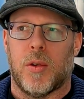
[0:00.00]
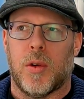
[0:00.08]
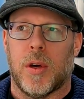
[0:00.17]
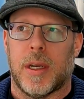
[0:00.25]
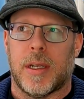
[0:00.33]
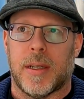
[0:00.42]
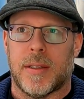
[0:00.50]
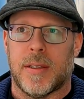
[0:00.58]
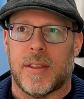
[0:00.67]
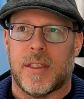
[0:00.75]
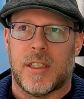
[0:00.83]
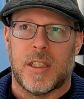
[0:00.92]
good, it
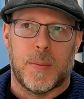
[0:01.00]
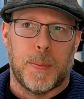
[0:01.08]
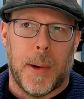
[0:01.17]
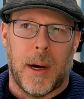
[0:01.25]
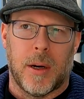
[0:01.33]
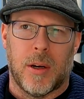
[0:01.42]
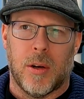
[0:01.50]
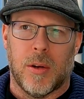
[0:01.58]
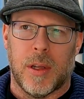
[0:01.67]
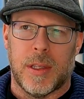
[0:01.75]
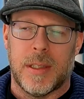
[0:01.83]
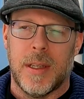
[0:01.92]
doesn't
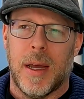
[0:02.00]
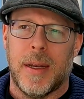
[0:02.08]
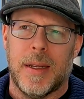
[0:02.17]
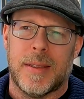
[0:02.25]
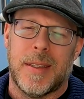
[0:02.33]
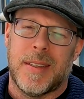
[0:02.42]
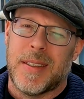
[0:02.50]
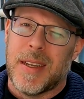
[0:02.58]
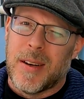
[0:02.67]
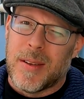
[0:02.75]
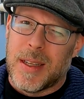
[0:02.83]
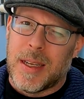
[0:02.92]
sparkle, it's not
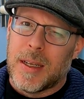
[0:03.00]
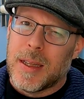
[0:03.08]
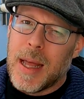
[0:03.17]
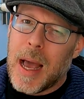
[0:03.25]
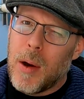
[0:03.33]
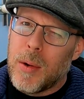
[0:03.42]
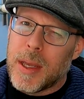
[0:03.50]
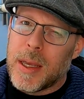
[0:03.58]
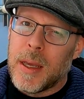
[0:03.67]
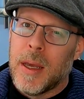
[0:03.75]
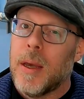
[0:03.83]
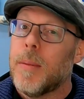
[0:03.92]
necessarily cloudy,